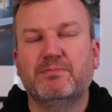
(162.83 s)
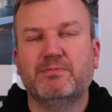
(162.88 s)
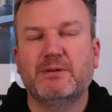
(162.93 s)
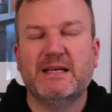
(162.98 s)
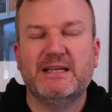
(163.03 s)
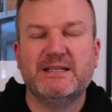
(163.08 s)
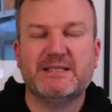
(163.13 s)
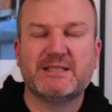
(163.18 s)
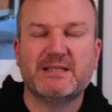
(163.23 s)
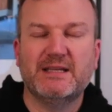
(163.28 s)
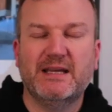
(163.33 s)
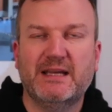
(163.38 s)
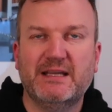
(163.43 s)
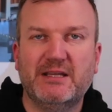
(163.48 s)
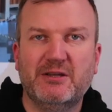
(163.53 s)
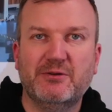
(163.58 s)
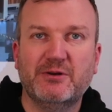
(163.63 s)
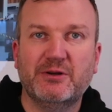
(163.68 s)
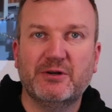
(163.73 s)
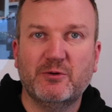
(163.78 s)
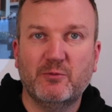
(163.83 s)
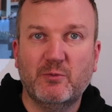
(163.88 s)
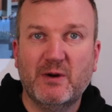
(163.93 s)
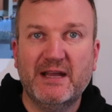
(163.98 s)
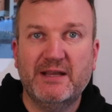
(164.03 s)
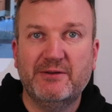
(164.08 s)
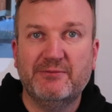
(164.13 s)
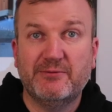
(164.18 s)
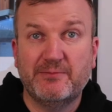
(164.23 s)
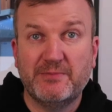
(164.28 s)
place a unit
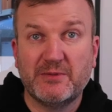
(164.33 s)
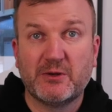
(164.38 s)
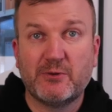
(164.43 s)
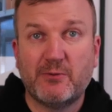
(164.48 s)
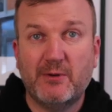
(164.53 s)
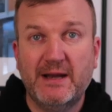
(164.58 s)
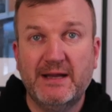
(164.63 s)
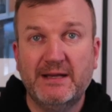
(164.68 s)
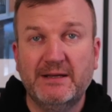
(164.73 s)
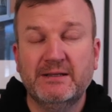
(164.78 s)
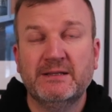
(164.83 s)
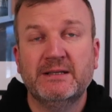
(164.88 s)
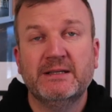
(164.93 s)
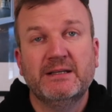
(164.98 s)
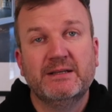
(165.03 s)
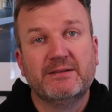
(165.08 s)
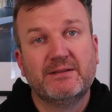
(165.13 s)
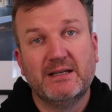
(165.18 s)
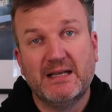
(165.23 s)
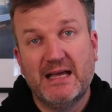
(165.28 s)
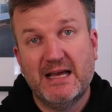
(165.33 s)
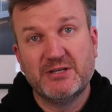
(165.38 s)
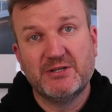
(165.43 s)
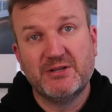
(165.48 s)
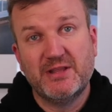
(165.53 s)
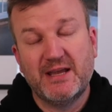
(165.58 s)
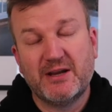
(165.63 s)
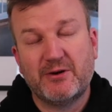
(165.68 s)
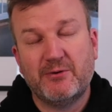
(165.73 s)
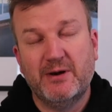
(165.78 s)
away from the crane, the
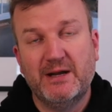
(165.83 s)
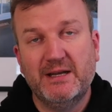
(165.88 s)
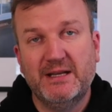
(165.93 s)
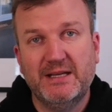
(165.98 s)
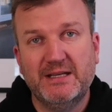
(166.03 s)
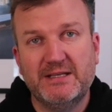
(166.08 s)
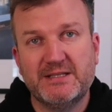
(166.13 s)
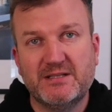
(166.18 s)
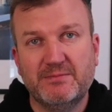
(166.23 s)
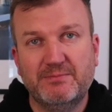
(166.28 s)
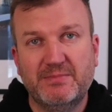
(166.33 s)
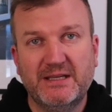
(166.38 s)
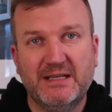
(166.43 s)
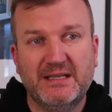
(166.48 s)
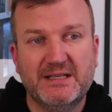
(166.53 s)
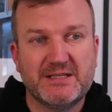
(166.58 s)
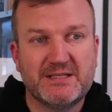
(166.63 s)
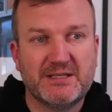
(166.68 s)
larger that crane needs to be.